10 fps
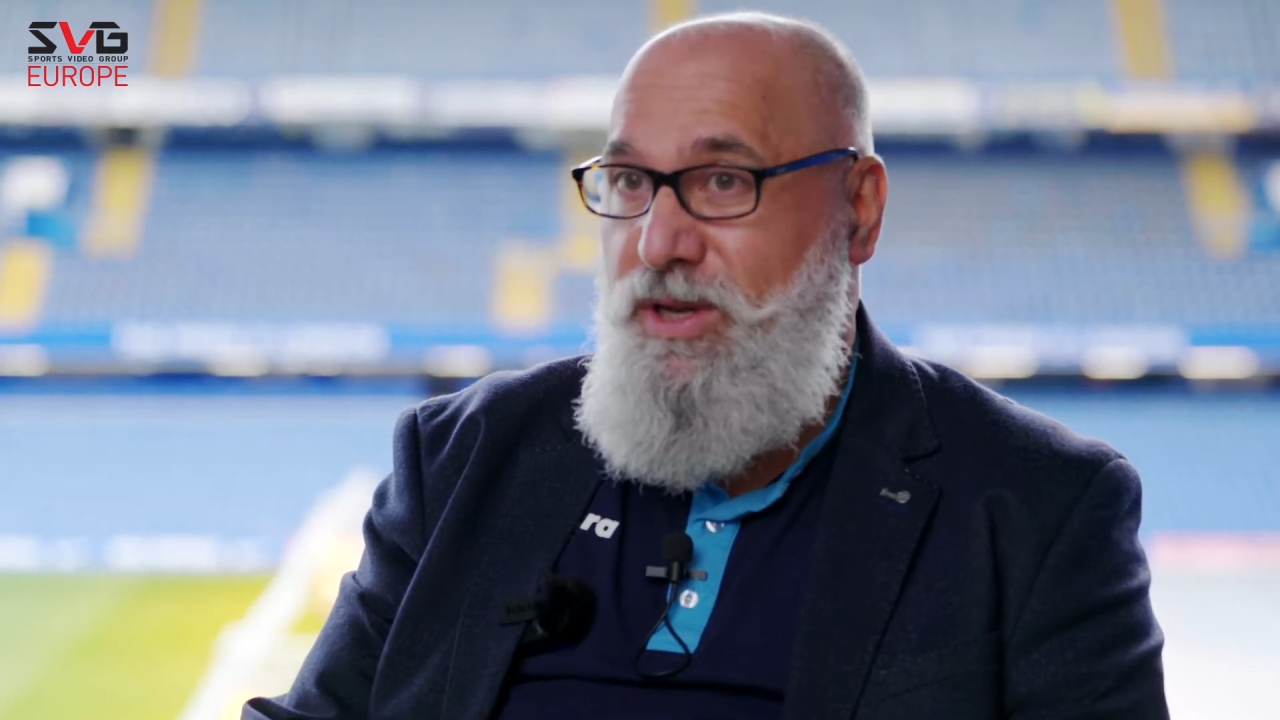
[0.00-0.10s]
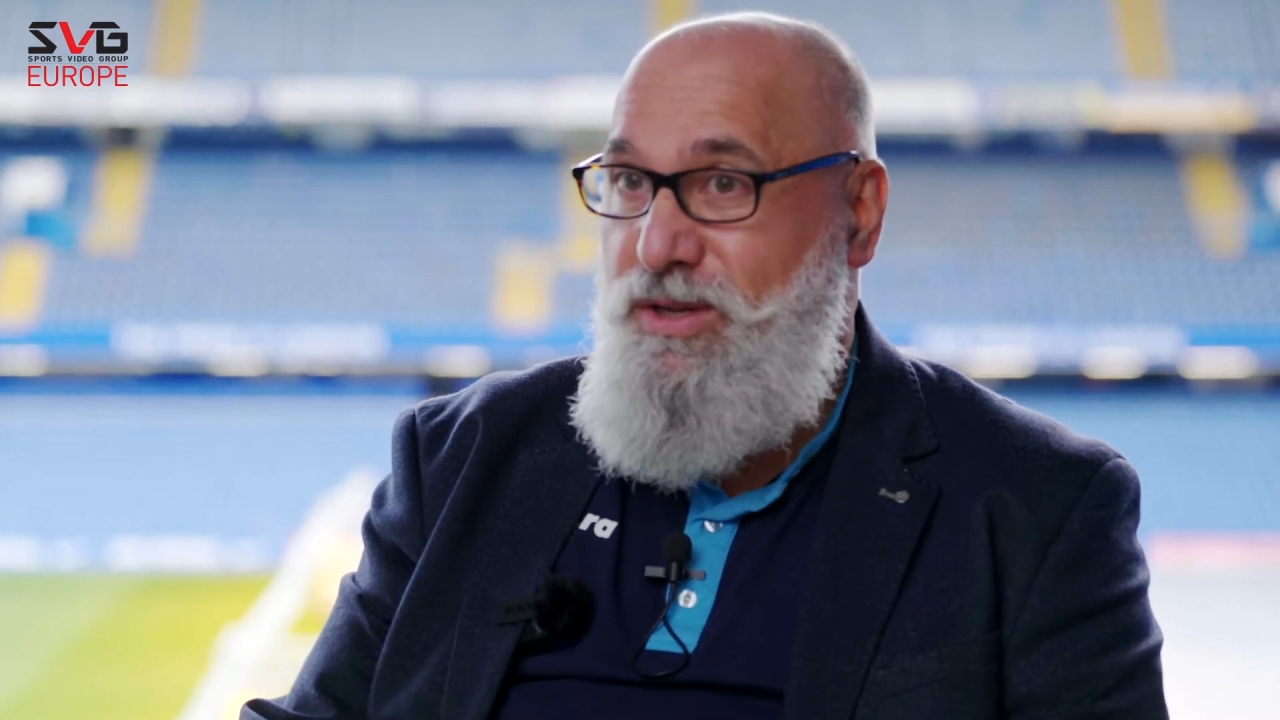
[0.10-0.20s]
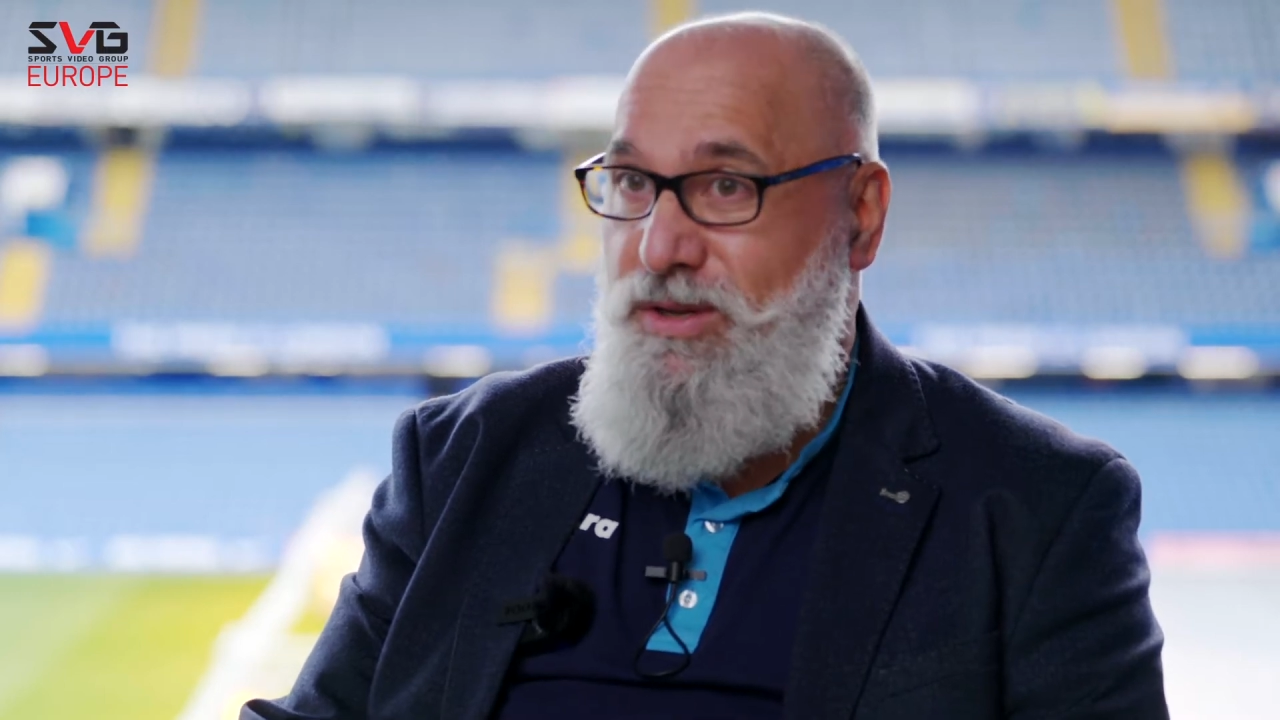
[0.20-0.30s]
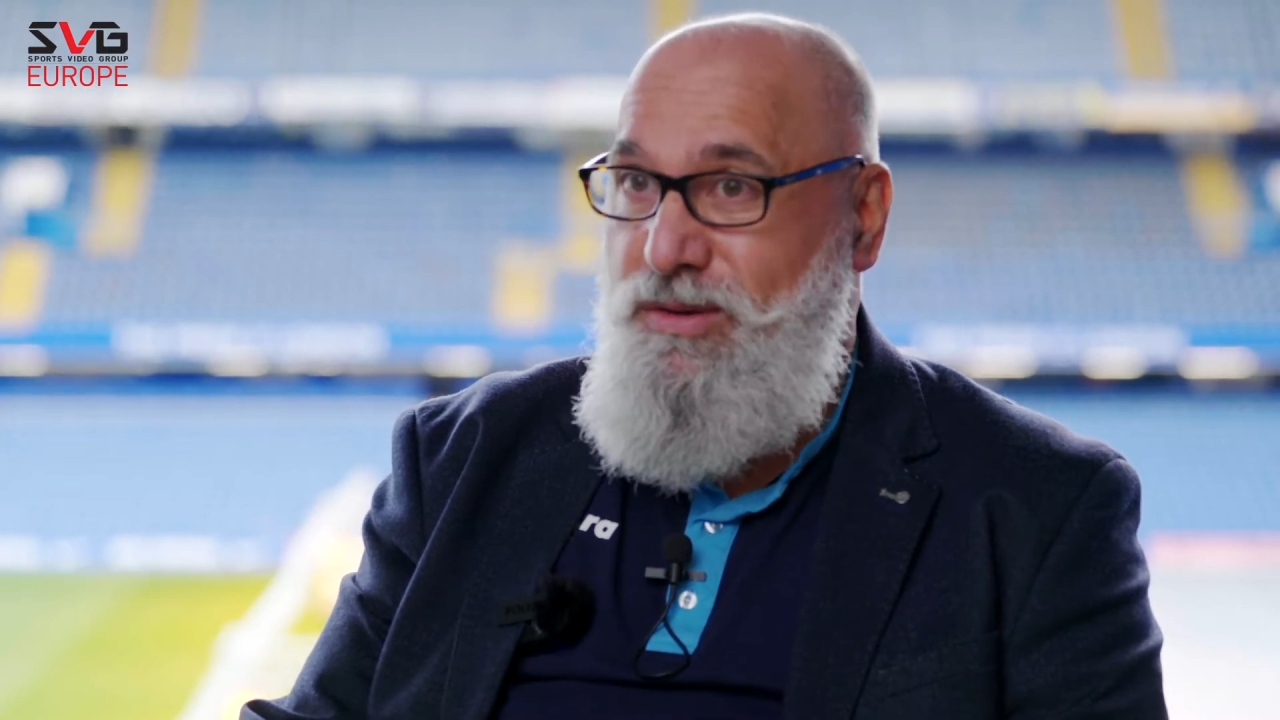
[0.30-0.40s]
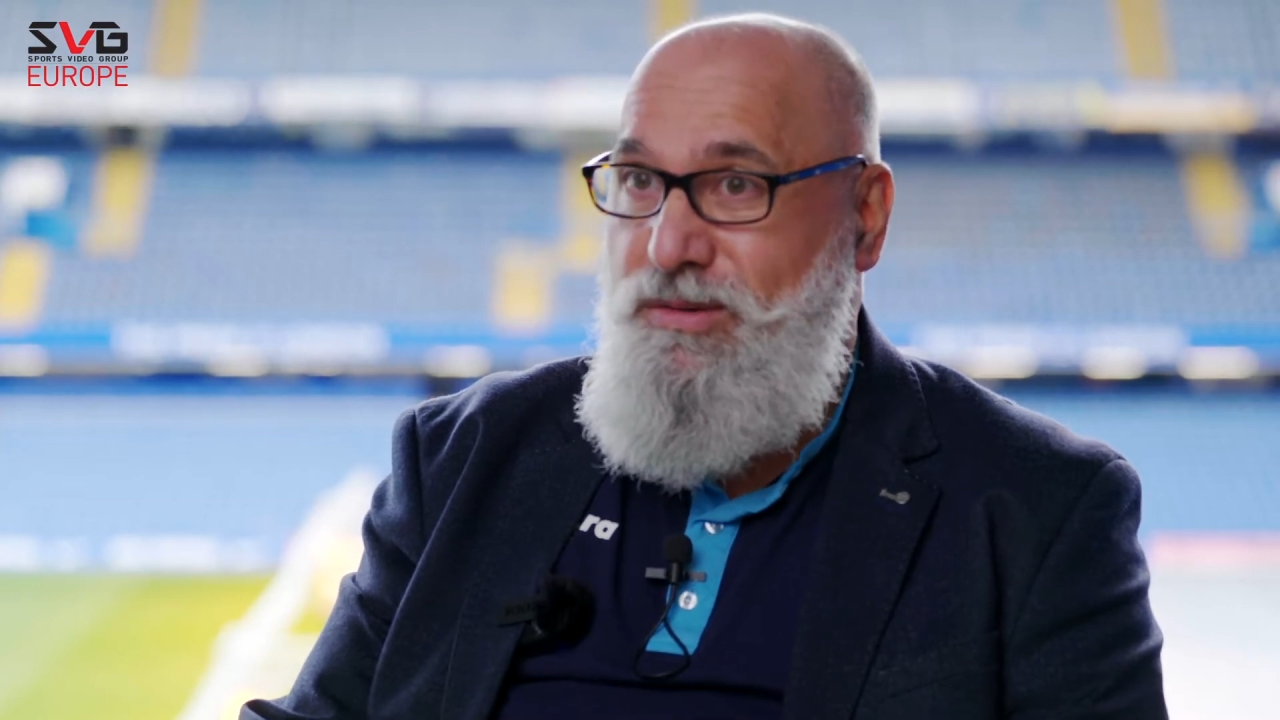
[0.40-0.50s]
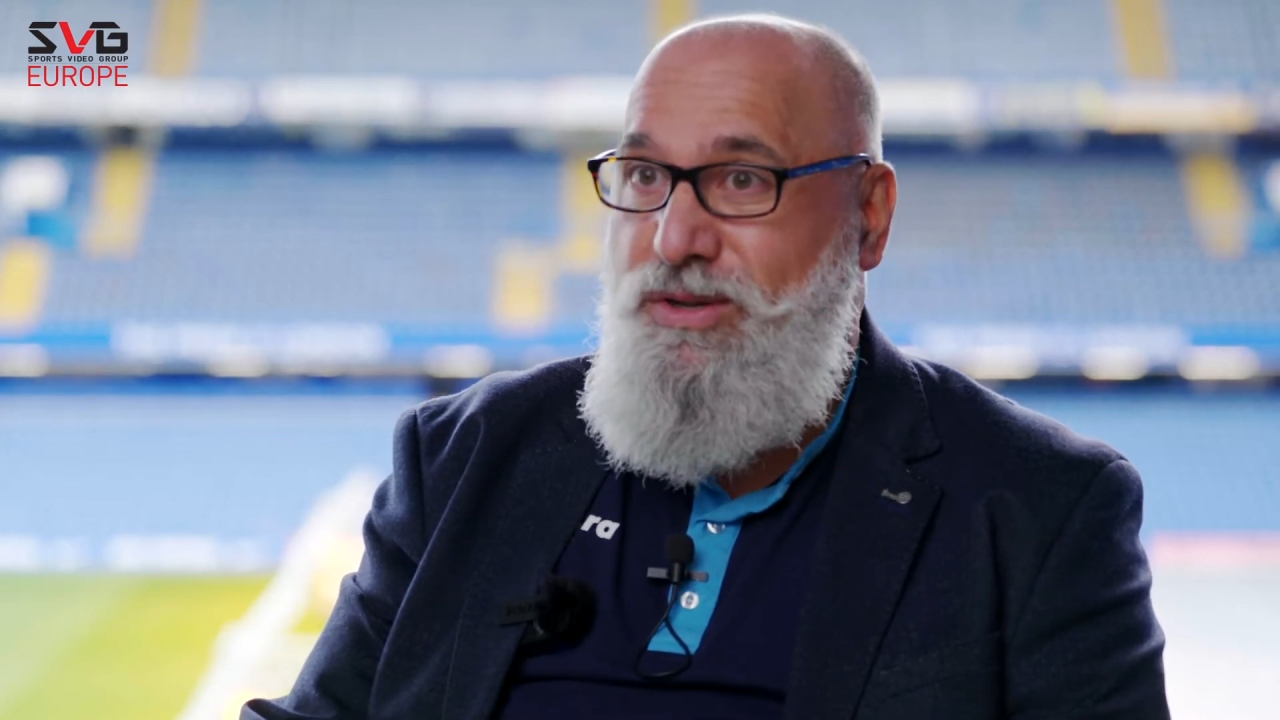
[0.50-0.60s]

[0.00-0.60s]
need to